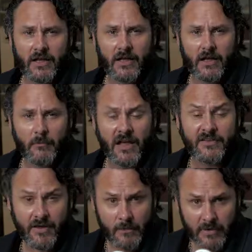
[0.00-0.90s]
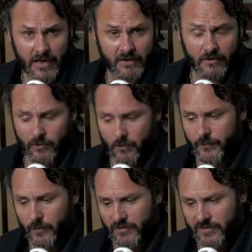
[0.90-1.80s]
a template, or
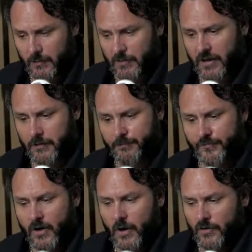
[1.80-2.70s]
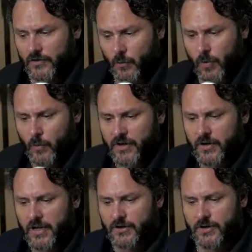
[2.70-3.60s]
for a template. So what we could
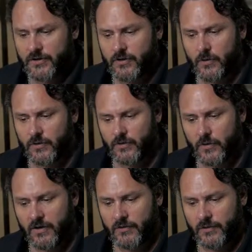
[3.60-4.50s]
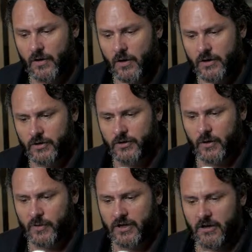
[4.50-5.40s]
actually do is I could go
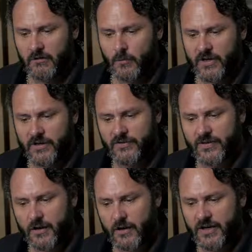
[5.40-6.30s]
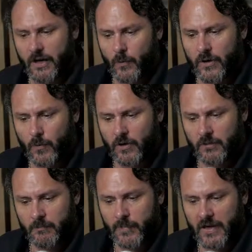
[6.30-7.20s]
in here and we could say, okay, we want
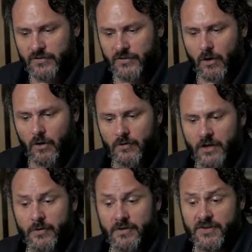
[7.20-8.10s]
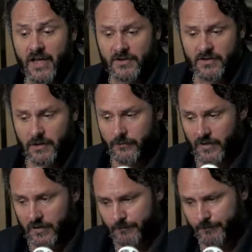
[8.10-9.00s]
it based on the date
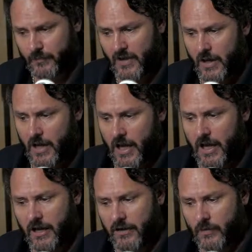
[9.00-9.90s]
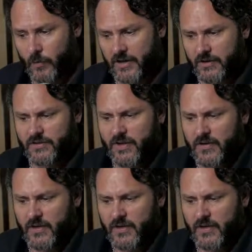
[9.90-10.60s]
delivered. And we can say that,